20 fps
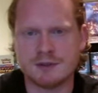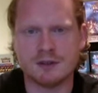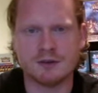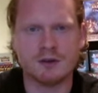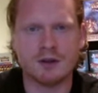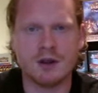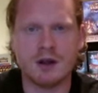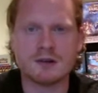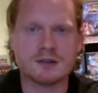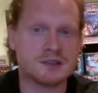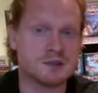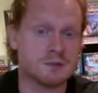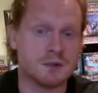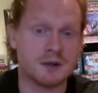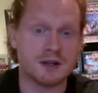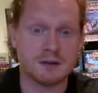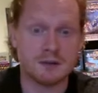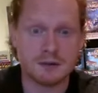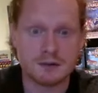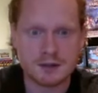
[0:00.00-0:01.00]
me unlocks as
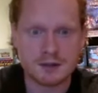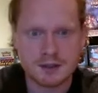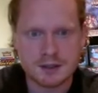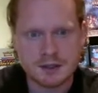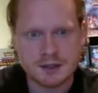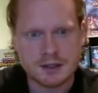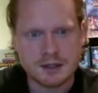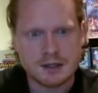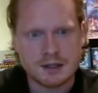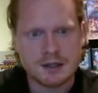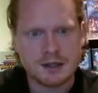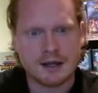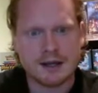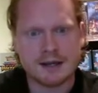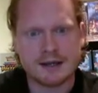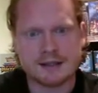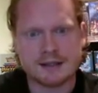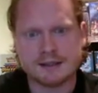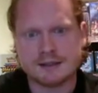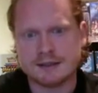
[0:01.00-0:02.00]
well,
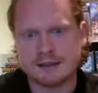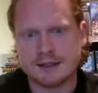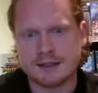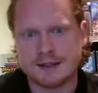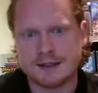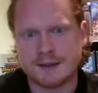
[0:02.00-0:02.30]
and